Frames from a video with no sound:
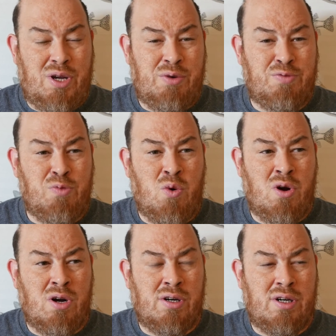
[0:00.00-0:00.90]
It was
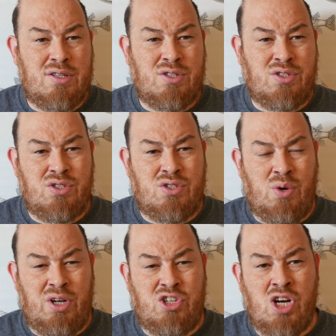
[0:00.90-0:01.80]
more
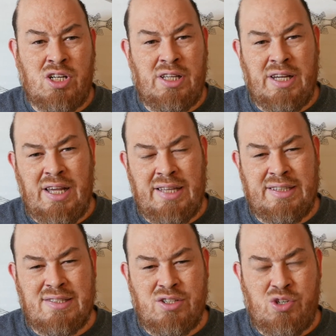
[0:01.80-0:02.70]
sort of chuckling at
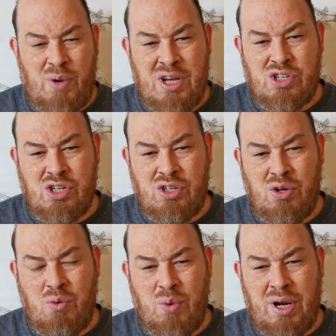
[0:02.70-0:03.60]
the situation
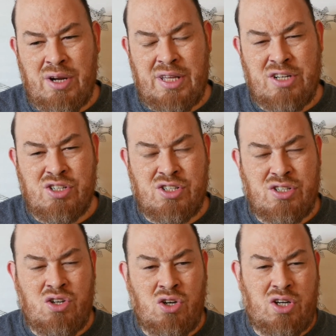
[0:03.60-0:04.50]
where they just
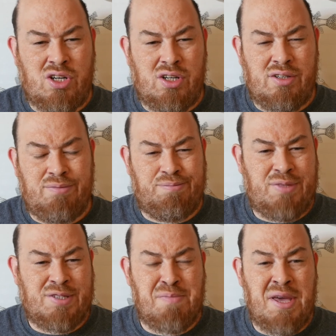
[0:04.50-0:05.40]
took
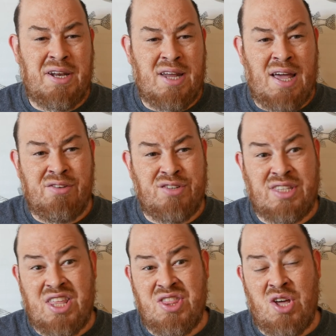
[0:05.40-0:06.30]
this meta knowledge that
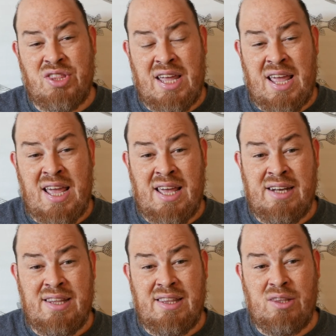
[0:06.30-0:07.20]
they thought they had,